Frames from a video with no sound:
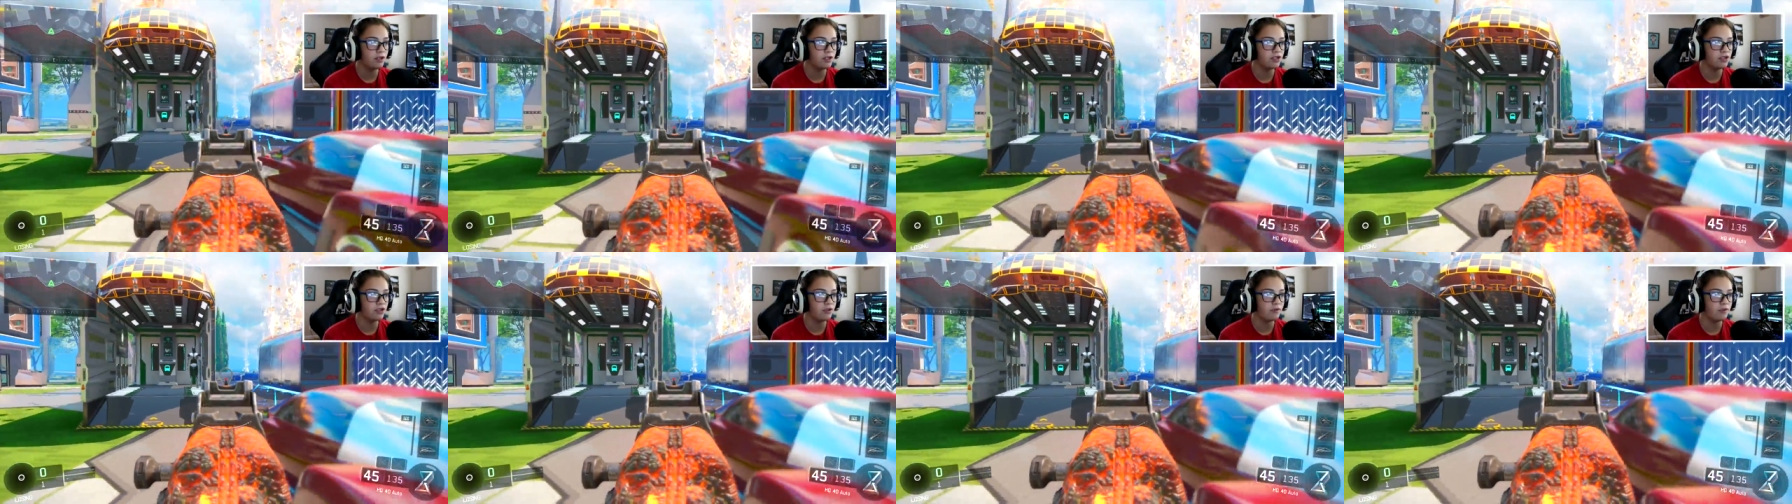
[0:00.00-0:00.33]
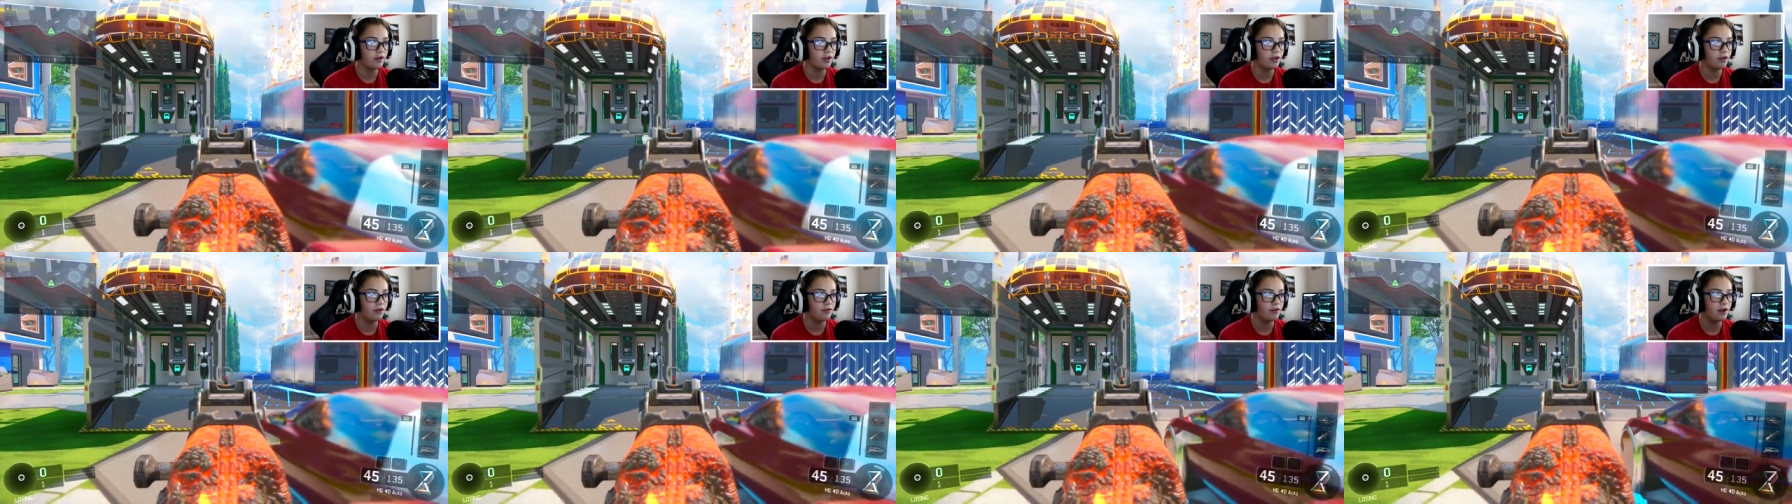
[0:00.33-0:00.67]
He's
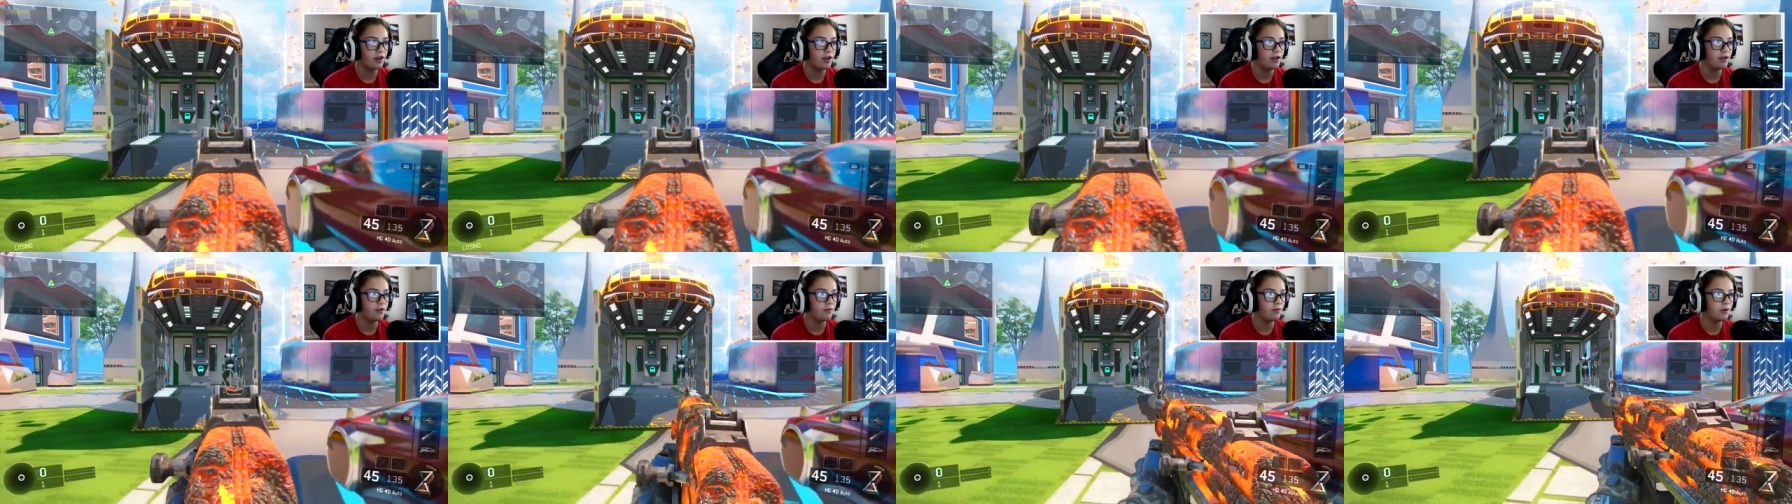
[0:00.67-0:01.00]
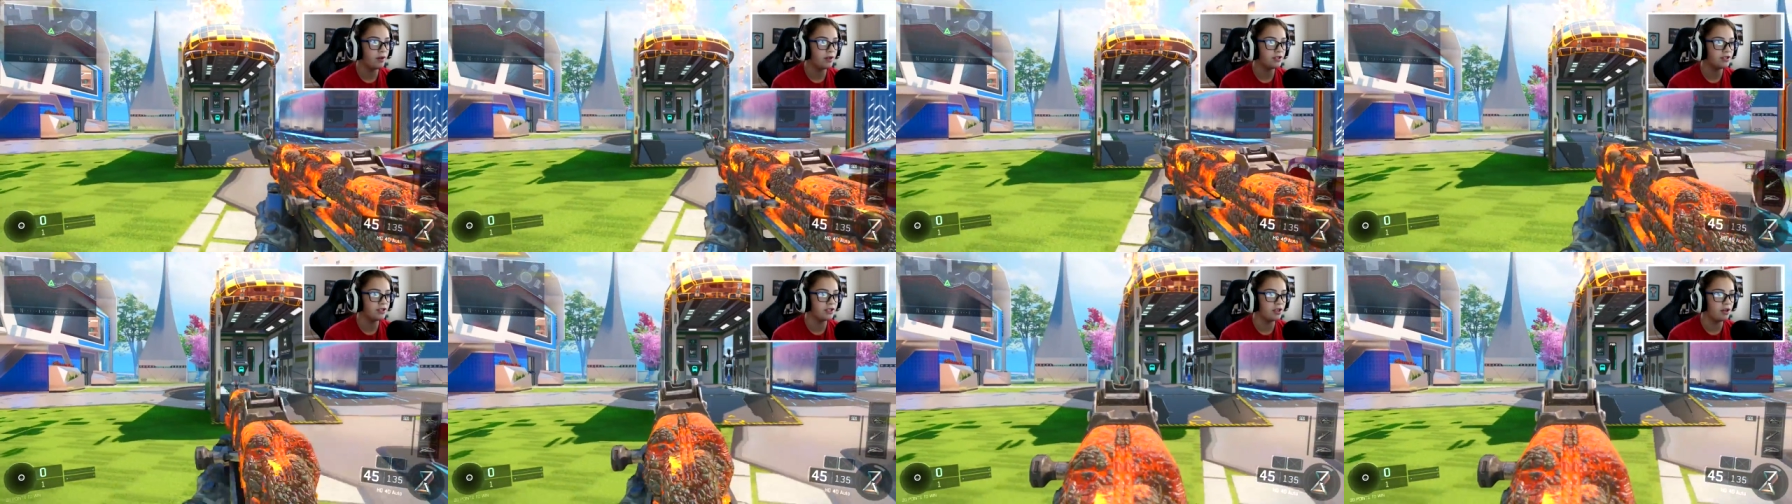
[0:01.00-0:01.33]
over here, right?
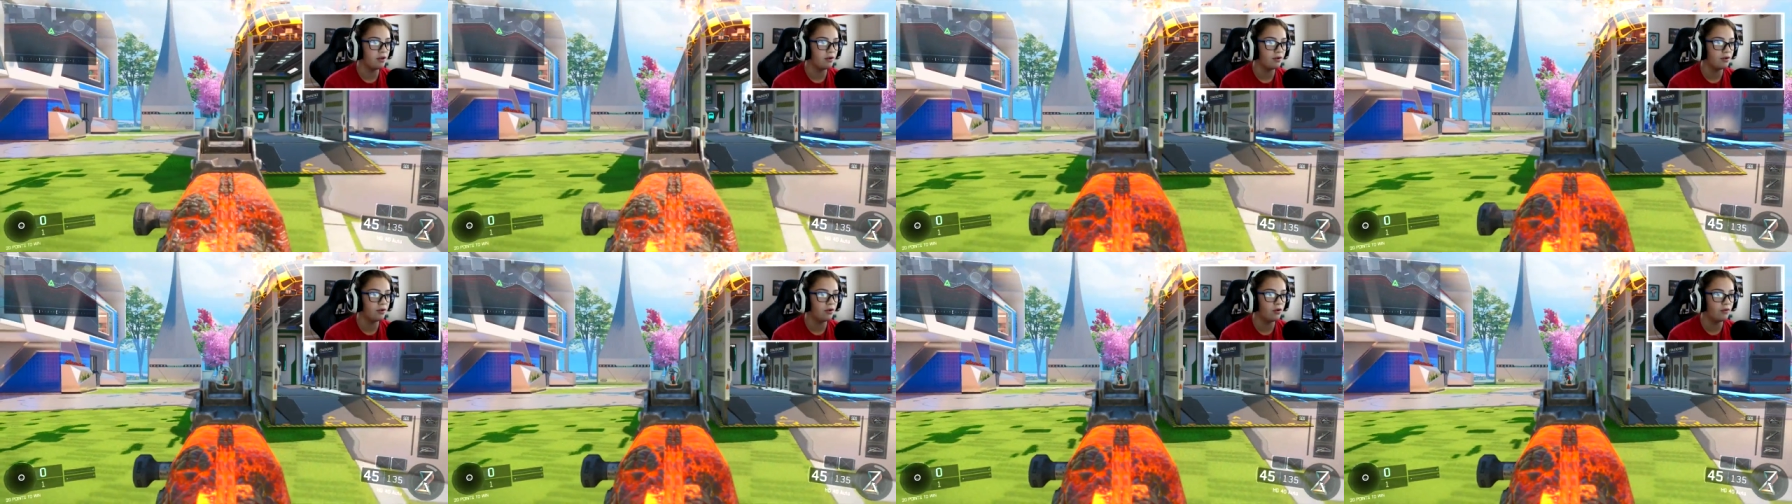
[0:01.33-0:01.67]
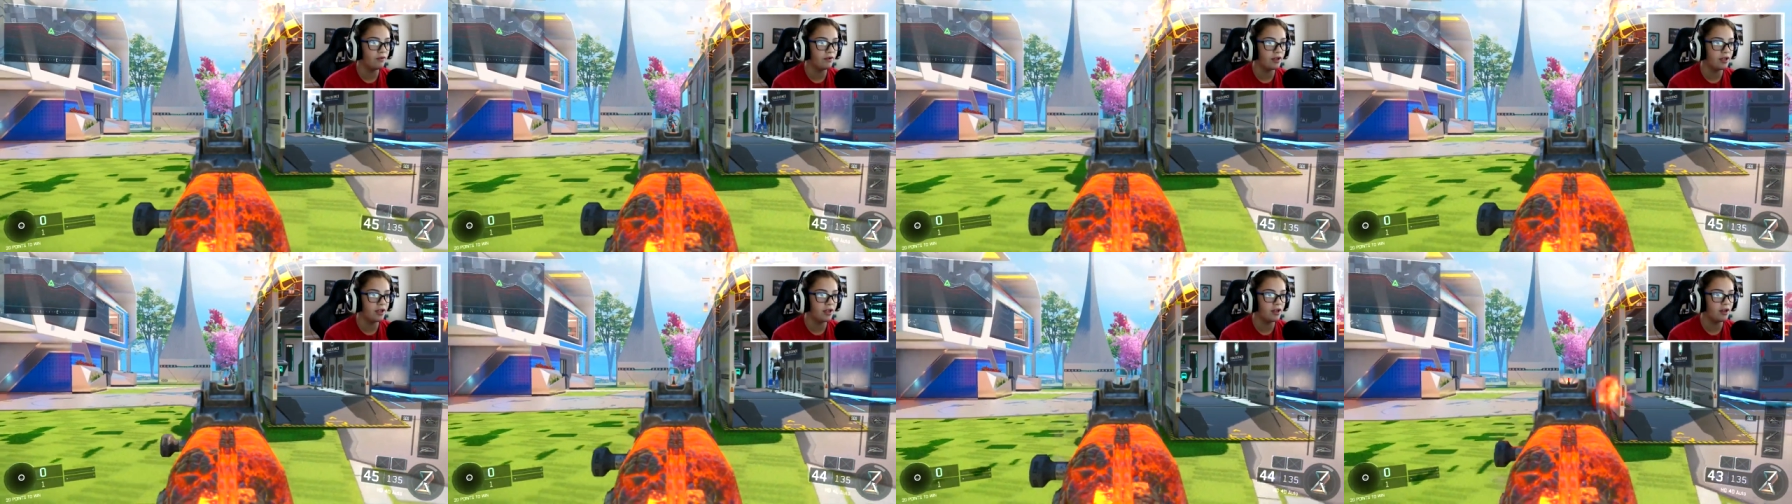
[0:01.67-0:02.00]
Where is he going?
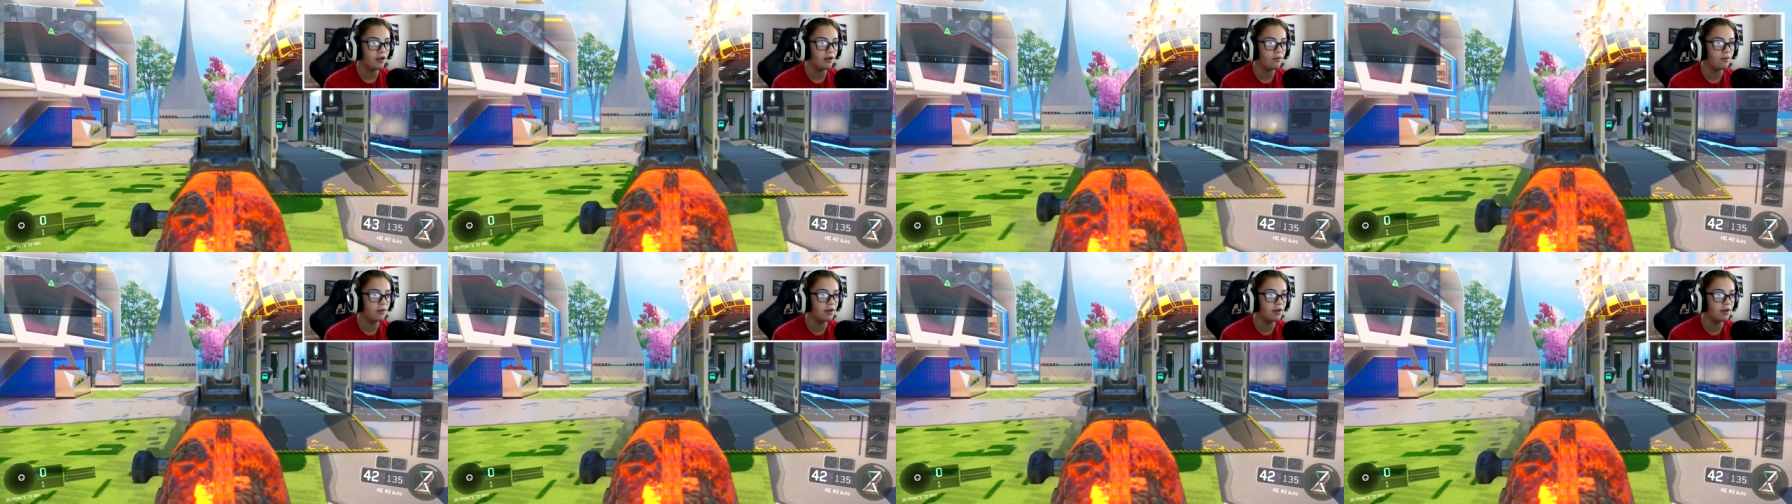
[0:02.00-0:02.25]
Over here?